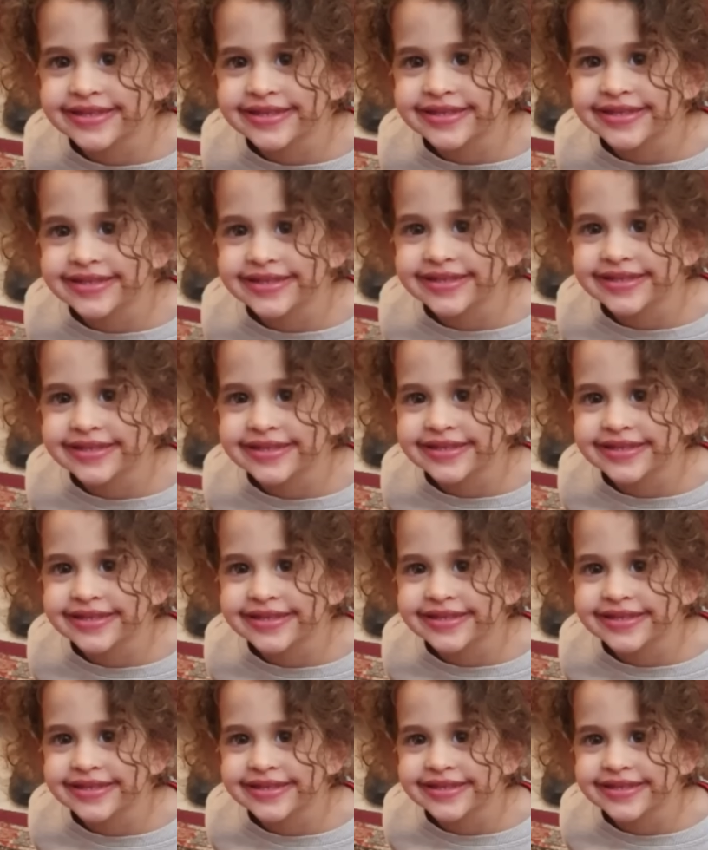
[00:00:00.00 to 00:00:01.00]
working to
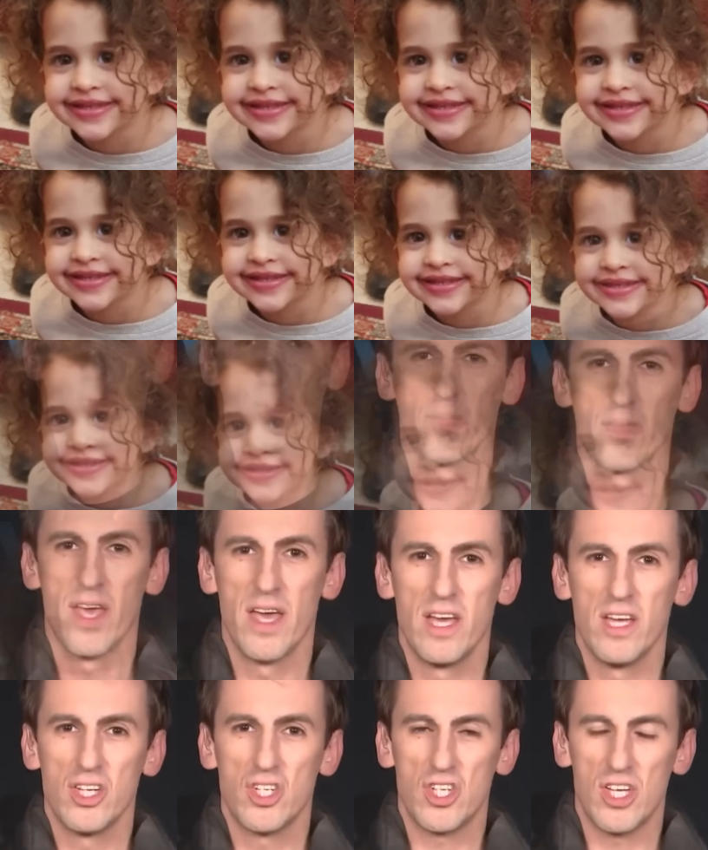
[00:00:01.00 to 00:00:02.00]
bring her home.
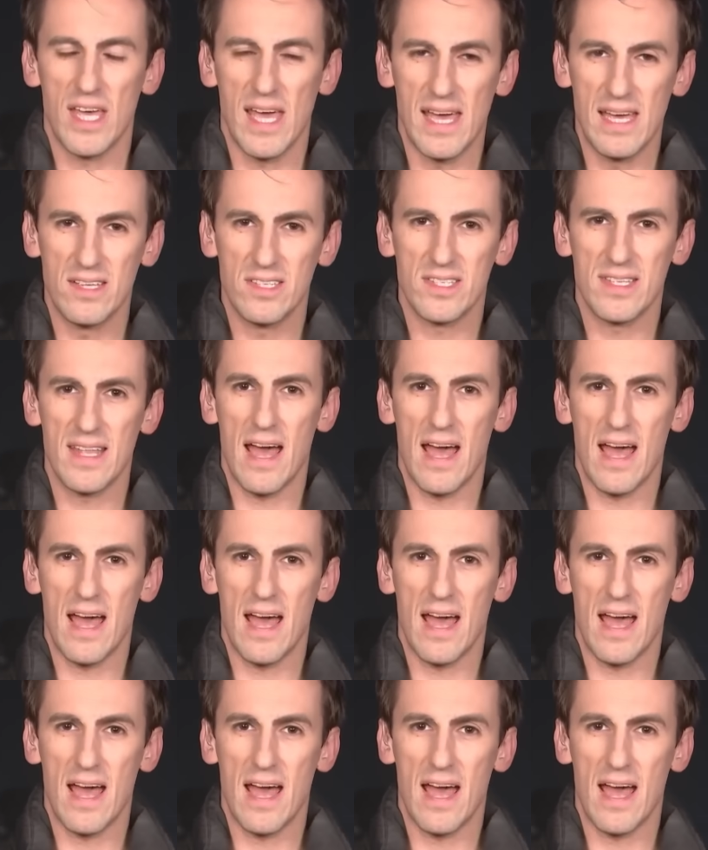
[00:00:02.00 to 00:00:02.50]
She is